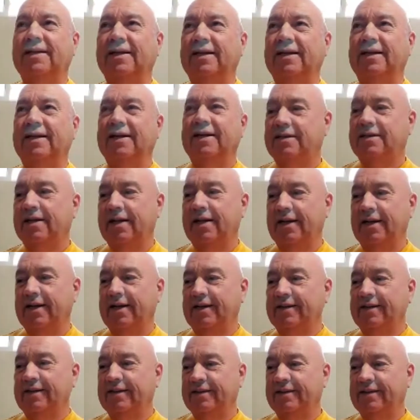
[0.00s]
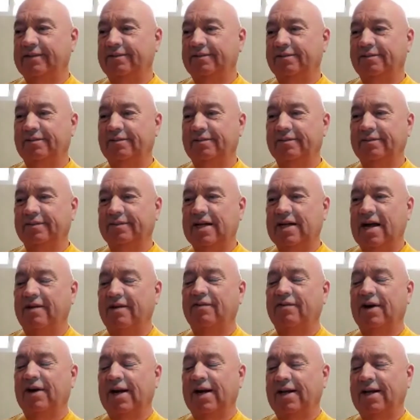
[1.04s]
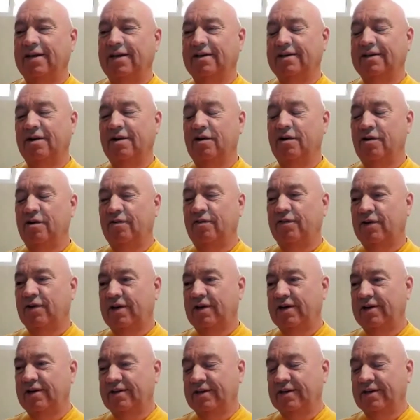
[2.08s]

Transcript: let's say, coverings over,